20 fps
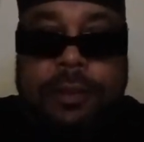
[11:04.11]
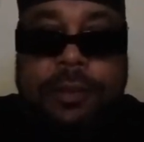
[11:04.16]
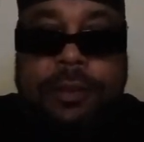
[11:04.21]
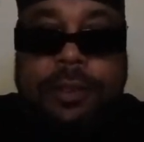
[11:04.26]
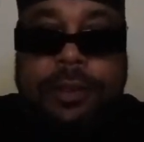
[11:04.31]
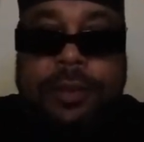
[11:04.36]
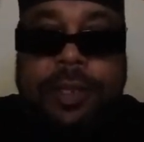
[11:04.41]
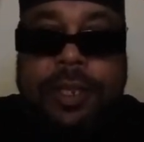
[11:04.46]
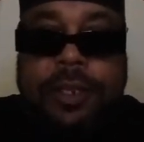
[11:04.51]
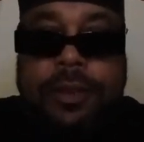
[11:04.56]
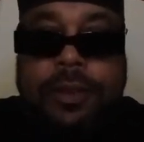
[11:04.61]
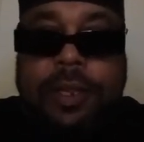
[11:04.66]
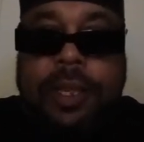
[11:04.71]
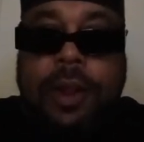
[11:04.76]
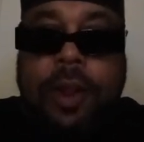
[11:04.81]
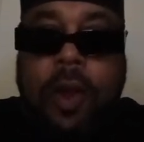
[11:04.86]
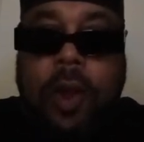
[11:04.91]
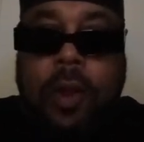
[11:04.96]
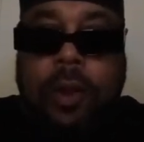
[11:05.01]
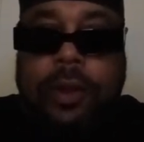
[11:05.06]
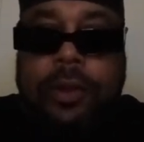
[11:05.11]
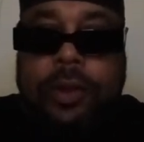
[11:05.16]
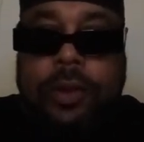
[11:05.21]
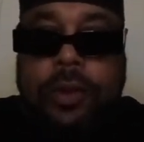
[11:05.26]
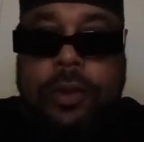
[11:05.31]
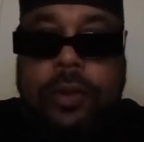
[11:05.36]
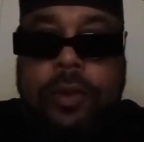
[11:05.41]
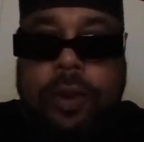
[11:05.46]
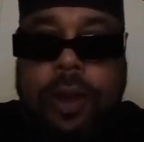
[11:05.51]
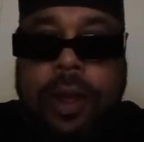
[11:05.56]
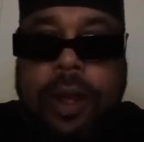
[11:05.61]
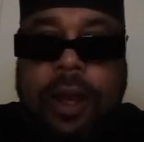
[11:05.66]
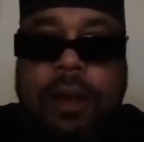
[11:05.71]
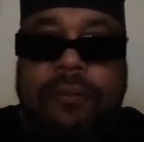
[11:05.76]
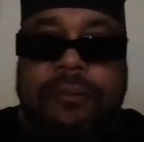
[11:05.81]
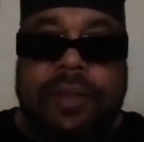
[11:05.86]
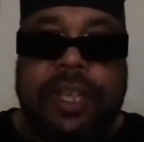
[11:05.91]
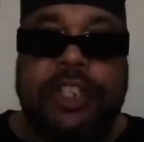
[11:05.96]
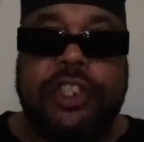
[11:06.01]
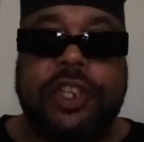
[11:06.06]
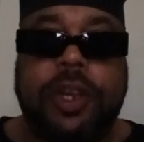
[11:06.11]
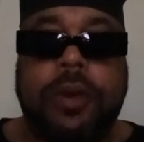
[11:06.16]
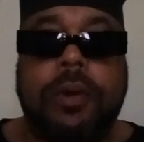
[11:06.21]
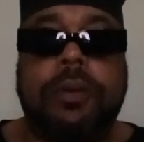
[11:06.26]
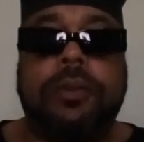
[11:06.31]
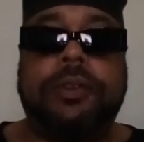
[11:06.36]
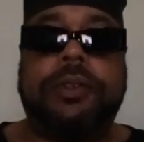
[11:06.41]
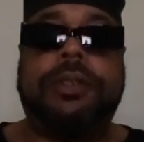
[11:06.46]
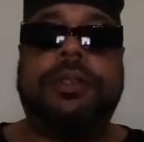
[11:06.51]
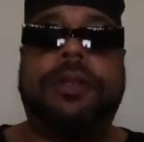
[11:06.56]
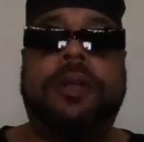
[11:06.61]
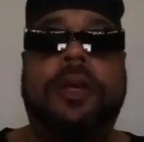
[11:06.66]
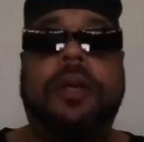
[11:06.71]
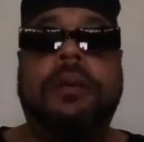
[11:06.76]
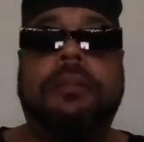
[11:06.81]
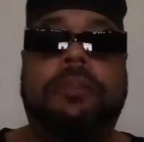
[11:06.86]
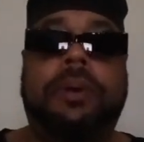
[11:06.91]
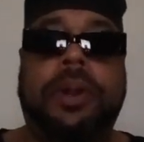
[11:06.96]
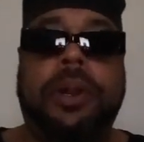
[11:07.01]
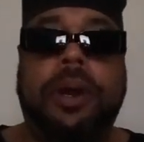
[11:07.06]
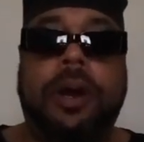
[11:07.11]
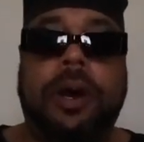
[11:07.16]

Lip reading: so then you can get all the new videos. But